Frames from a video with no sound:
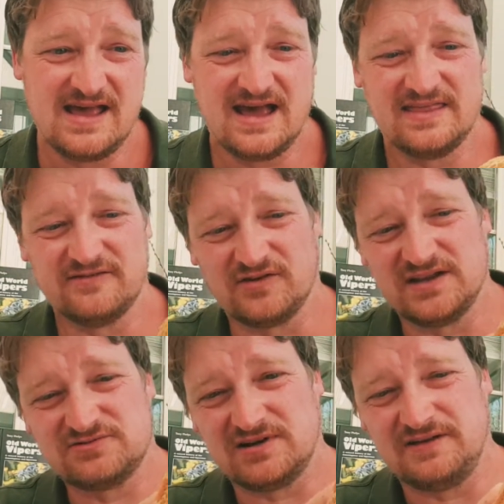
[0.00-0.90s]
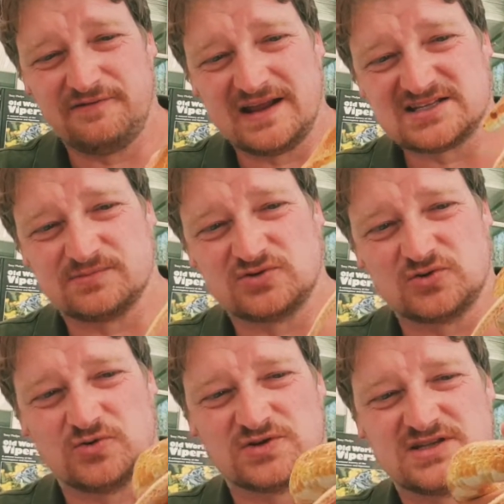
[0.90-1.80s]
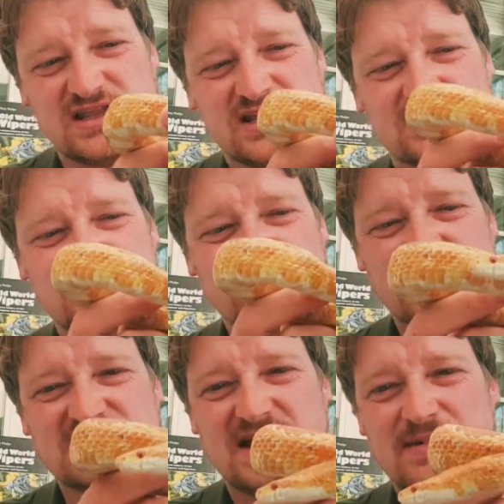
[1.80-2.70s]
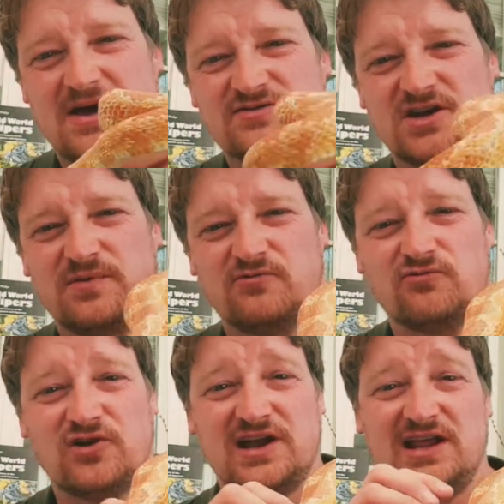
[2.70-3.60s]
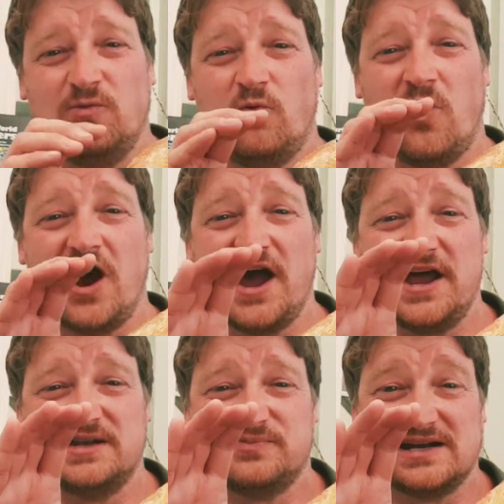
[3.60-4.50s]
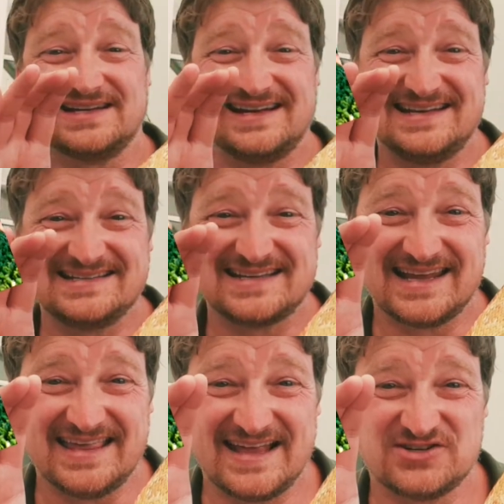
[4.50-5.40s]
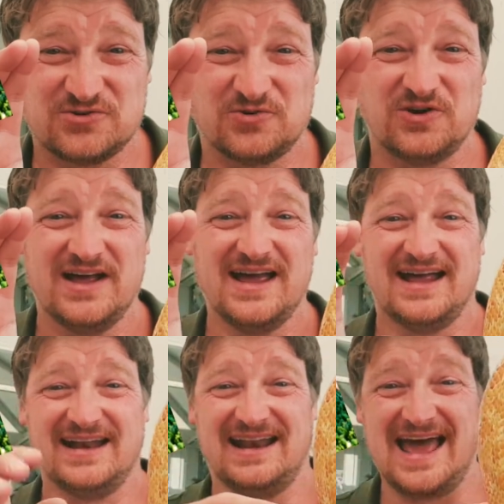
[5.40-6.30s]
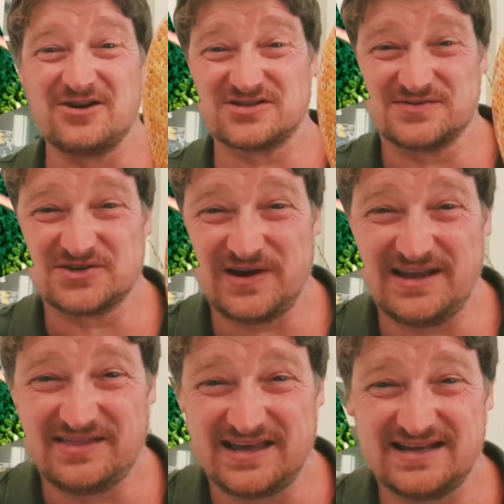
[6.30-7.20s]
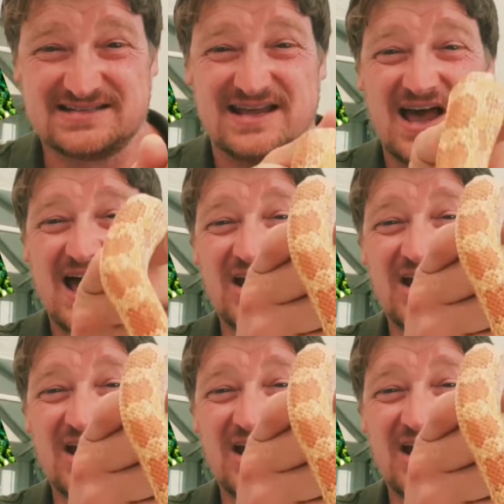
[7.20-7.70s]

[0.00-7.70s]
And they've got these really flexible jaws, so they can stretch their mouths open really wide, practically dislocate their jaw, and it allows them to eat things a